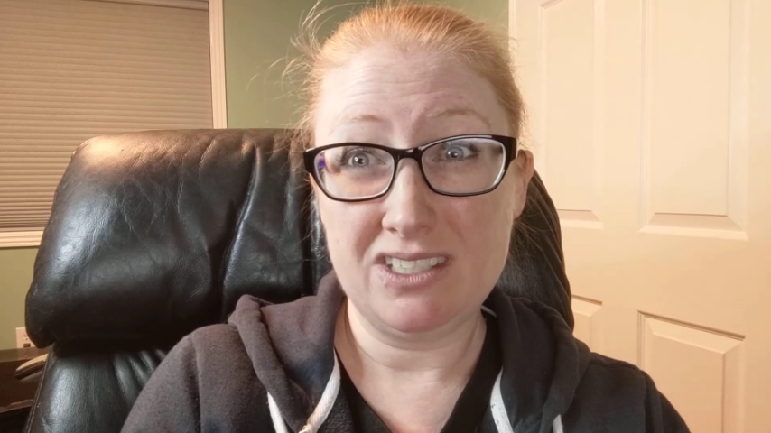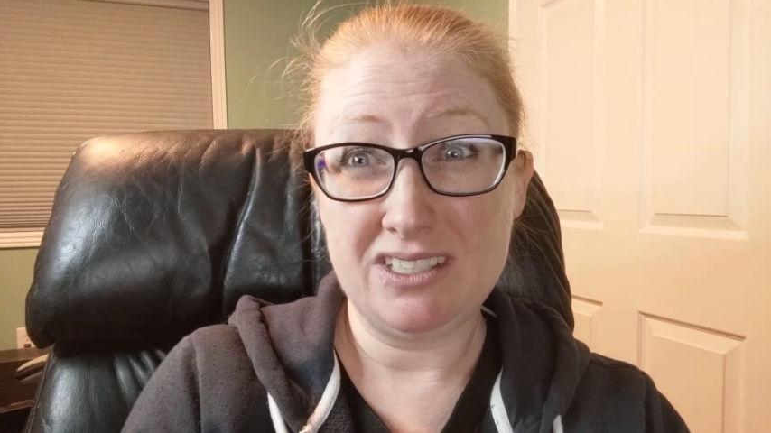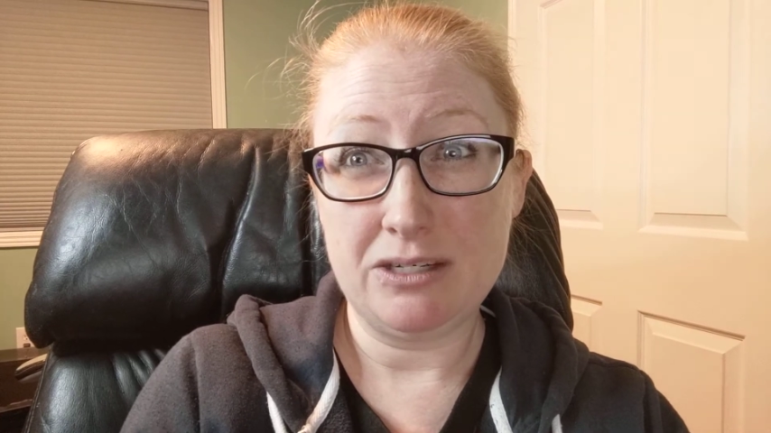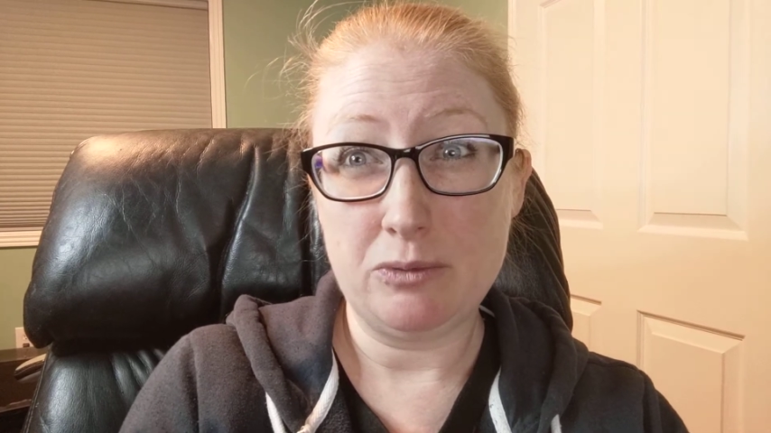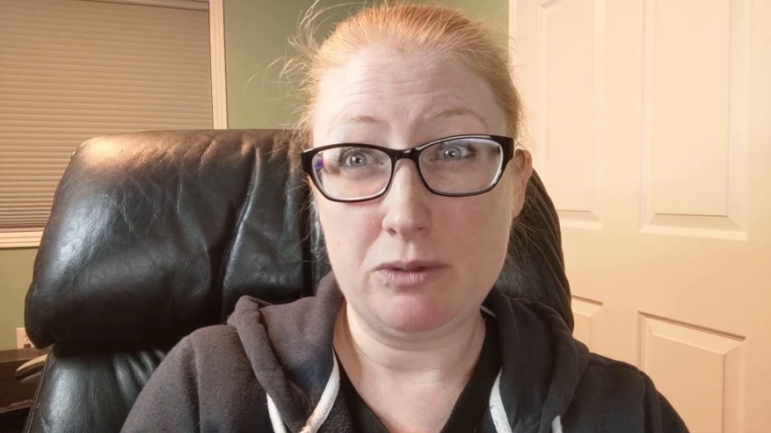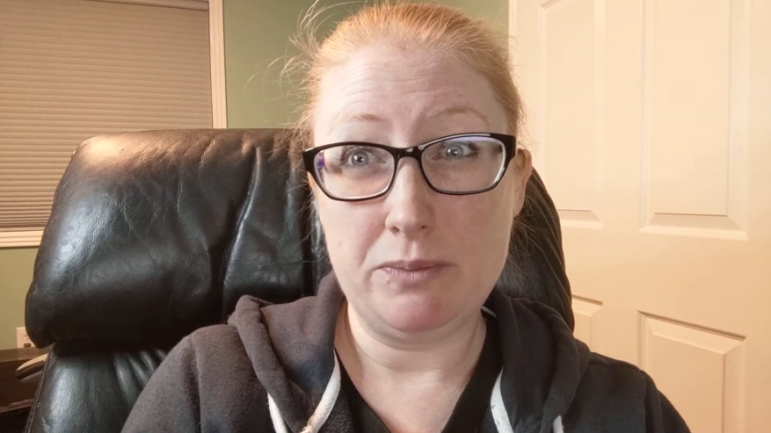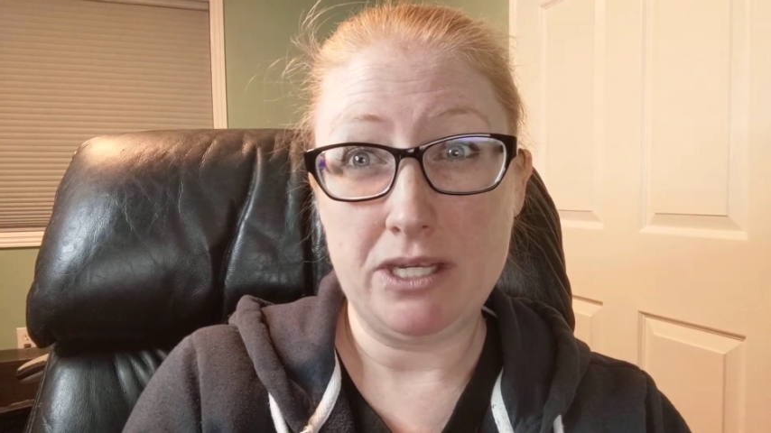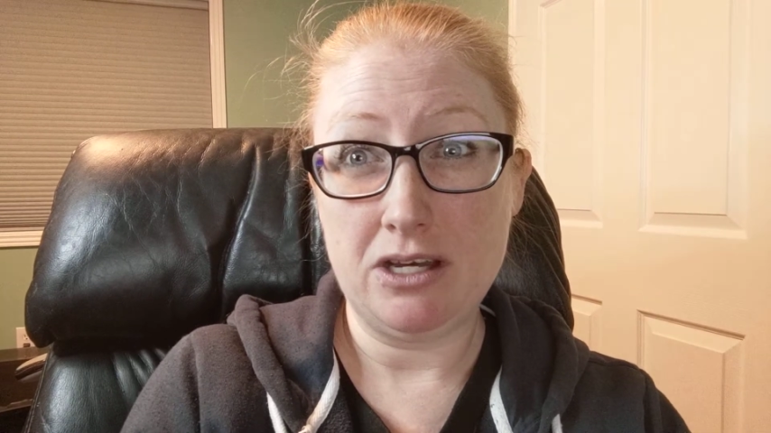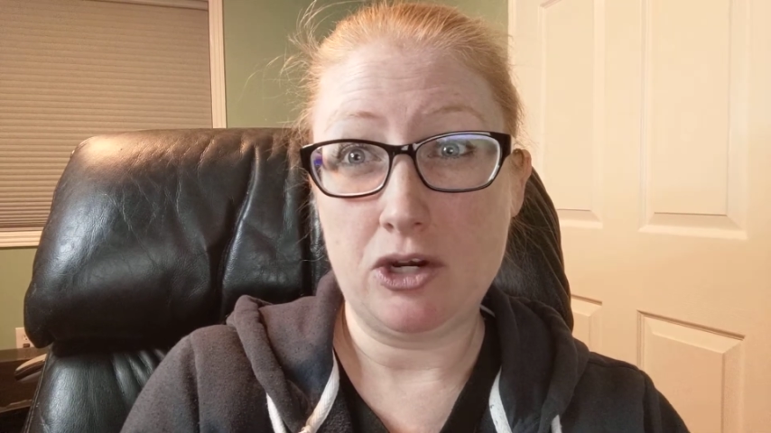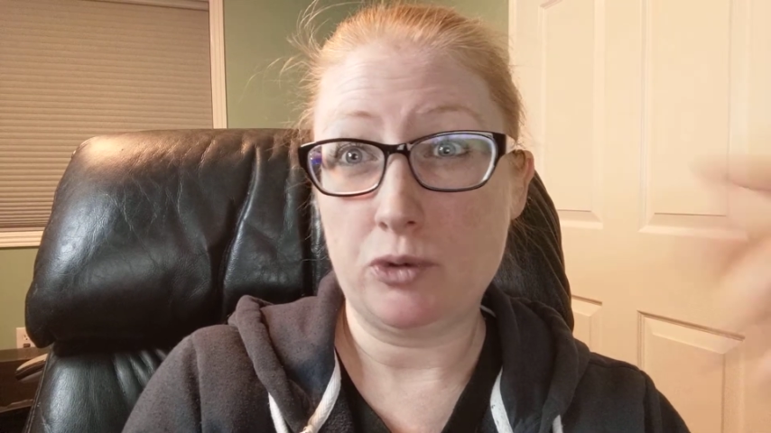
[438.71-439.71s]
it would
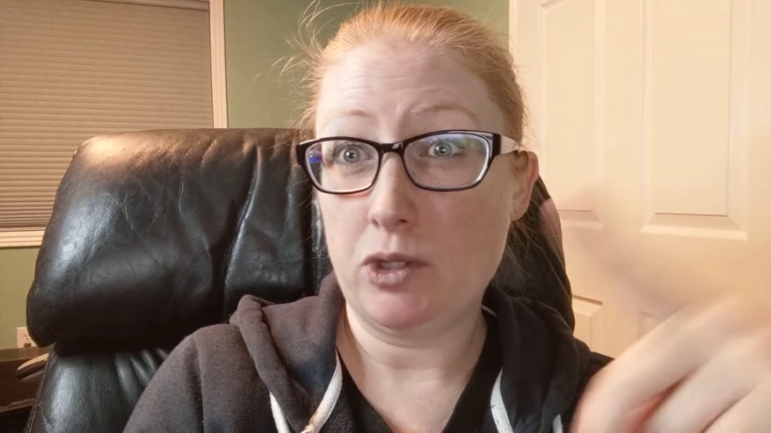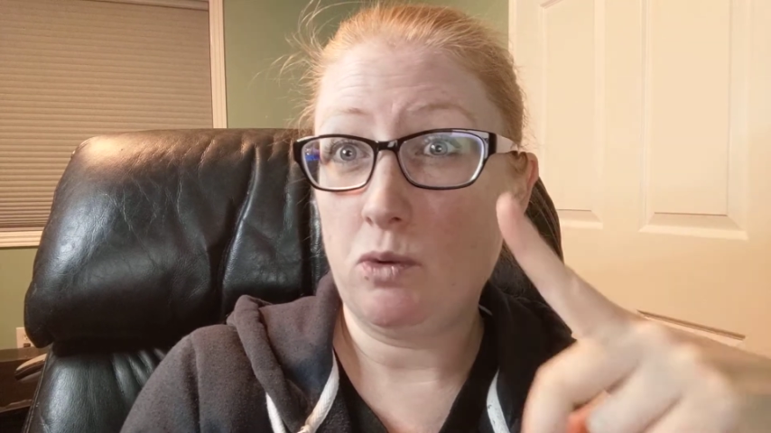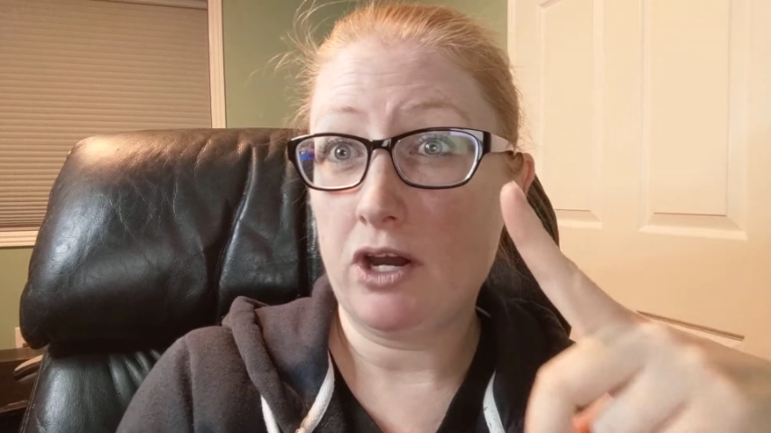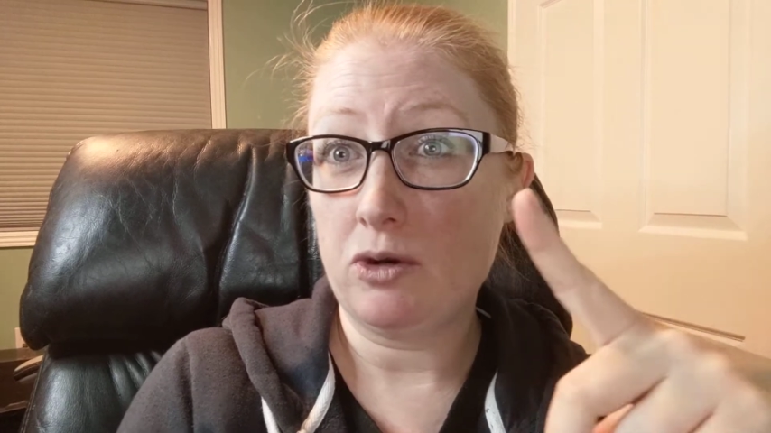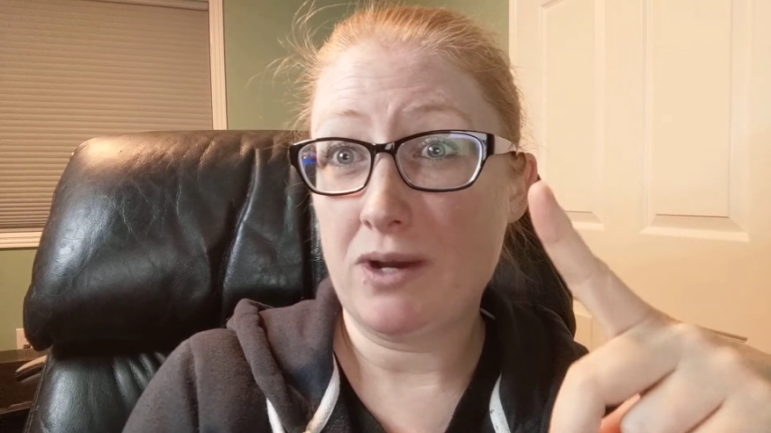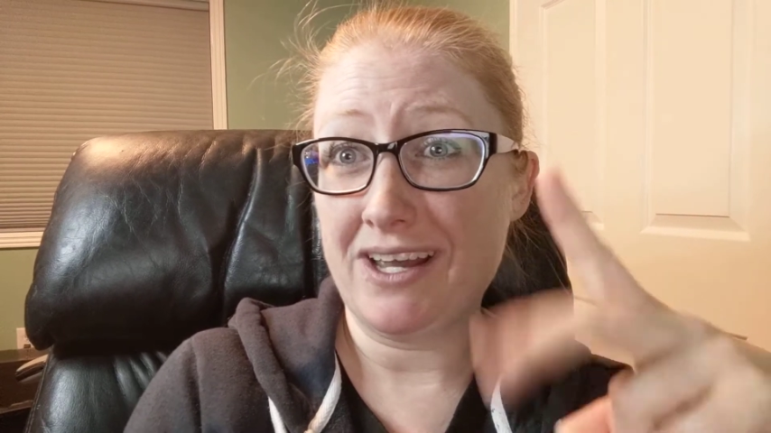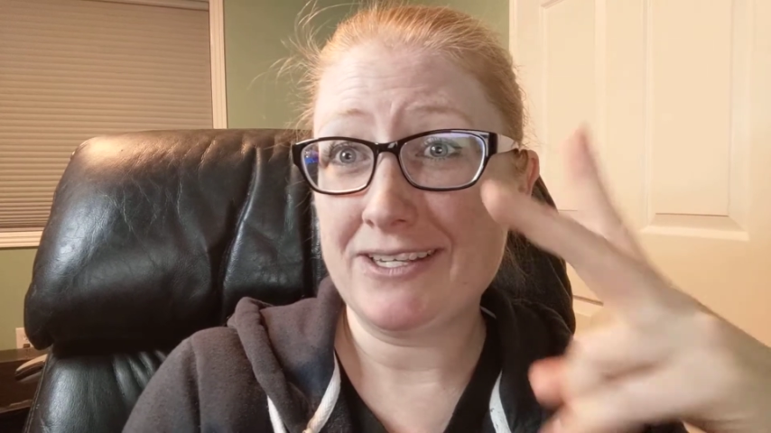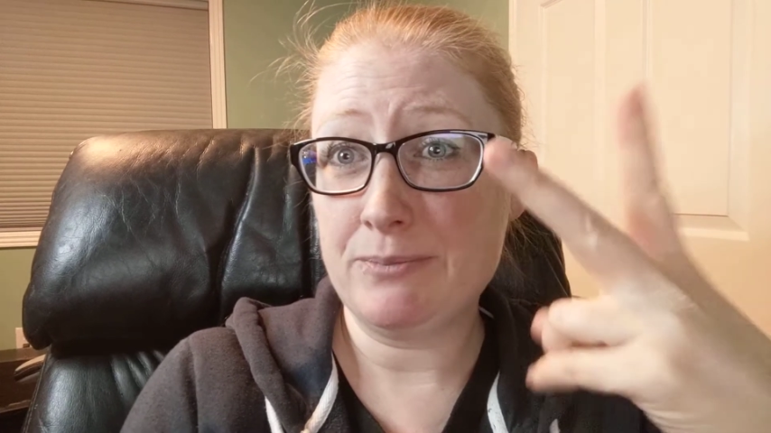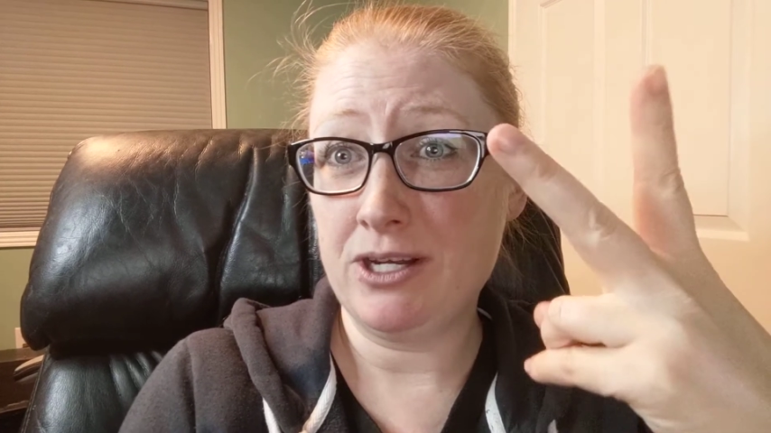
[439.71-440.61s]
be not only water wise,